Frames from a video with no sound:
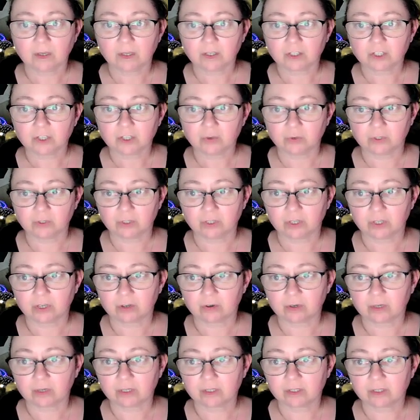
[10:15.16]
She was
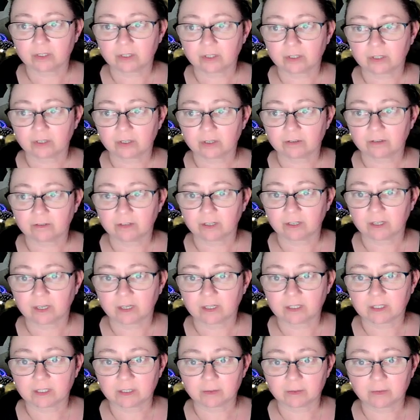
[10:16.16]
curious to learn of the
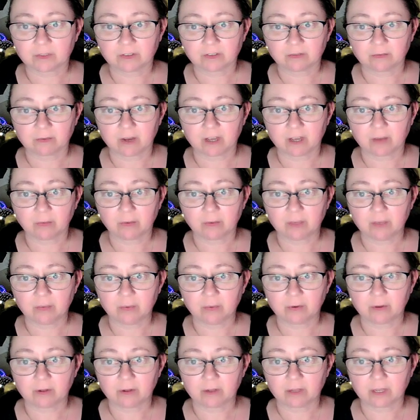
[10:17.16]
customs of my
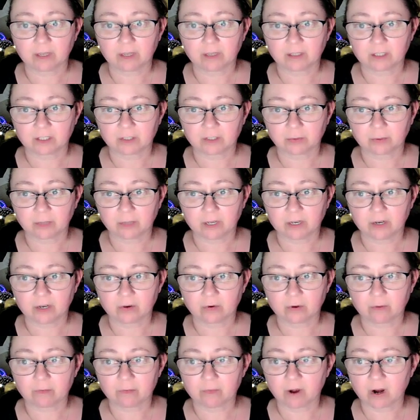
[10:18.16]
people and displayed a
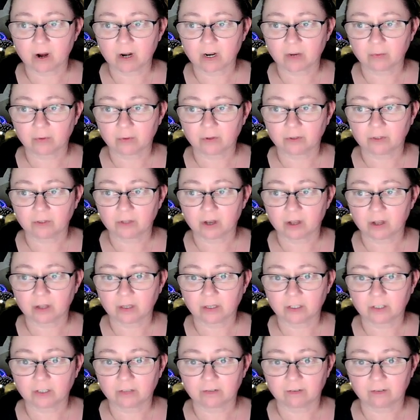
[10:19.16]
remarkable
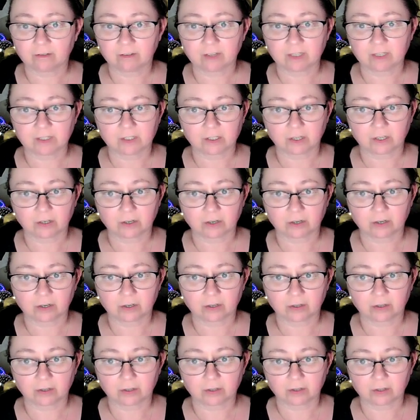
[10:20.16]
knowledge of events on
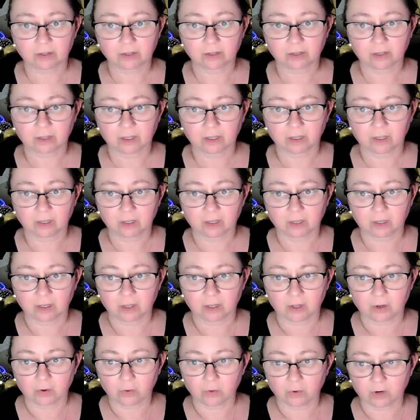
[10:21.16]
Earth.
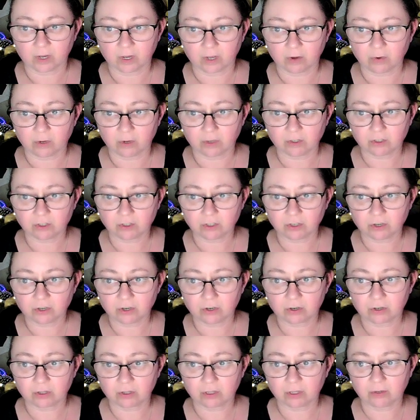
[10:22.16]
When I questioned
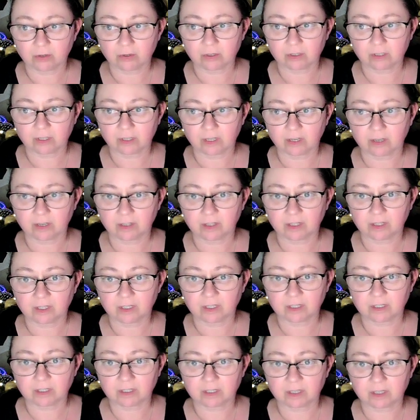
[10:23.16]
her closely on
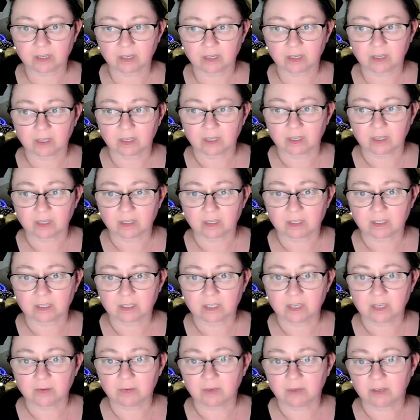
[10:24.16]
this
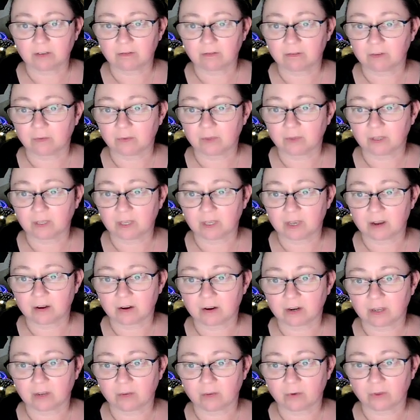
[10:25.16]
seeming
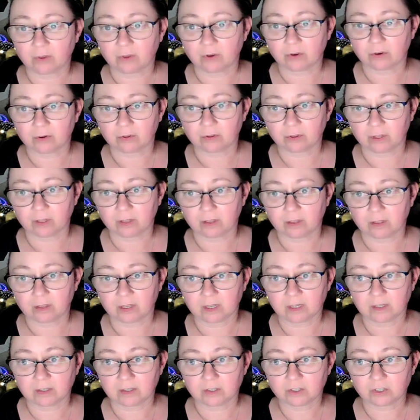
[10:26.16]
familiarity with earthly
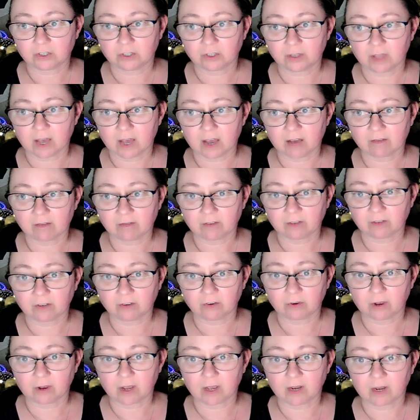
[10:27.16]
things, she laughed and
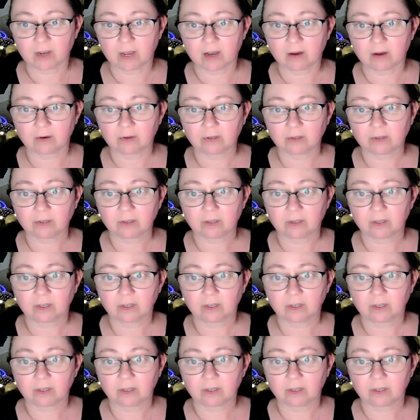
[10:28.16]
cried out,